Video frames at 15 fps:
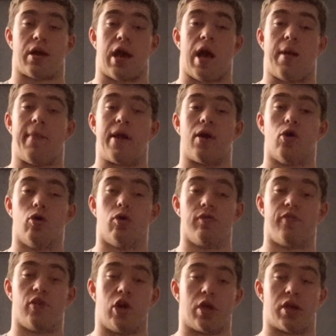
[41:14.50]
are my own
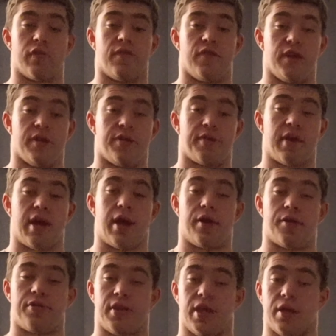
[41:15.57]
philosophies and
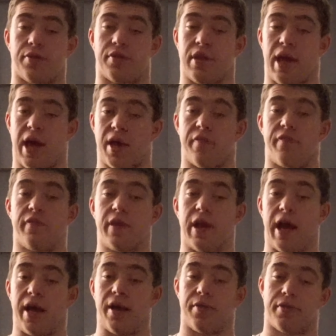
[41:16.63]
things
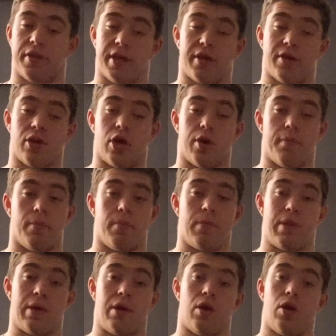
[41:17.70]
I think
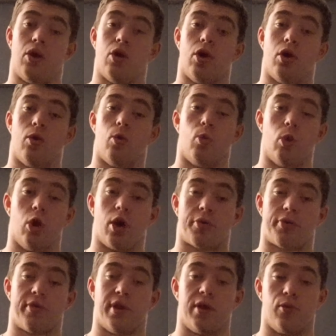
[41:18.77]

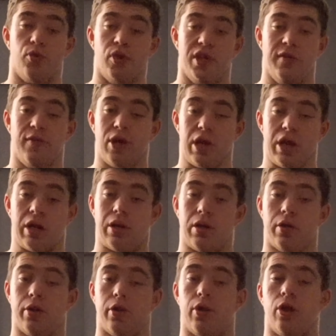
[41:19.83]
works really well.
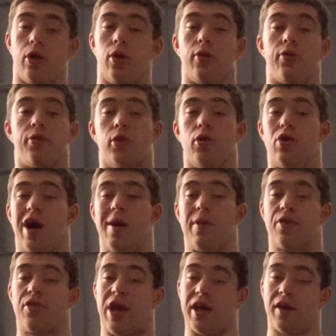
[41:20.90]
So I'm
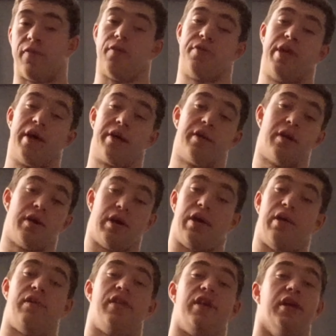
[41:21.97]
excited for that
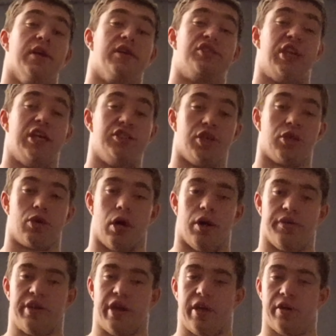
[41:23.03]
and the changing
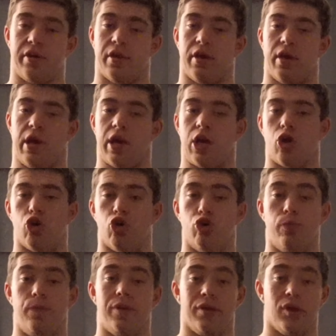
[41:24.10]
content, and I hope
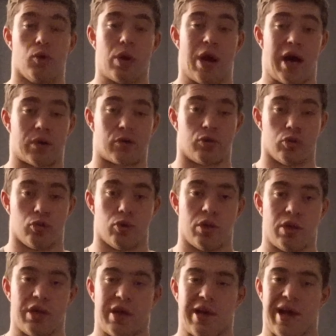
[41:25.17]
you are too.
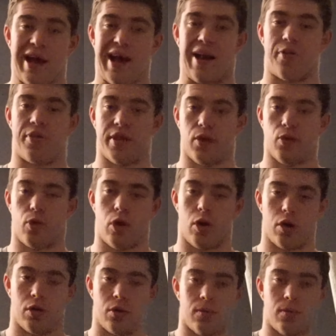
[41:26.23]
I'll see you all.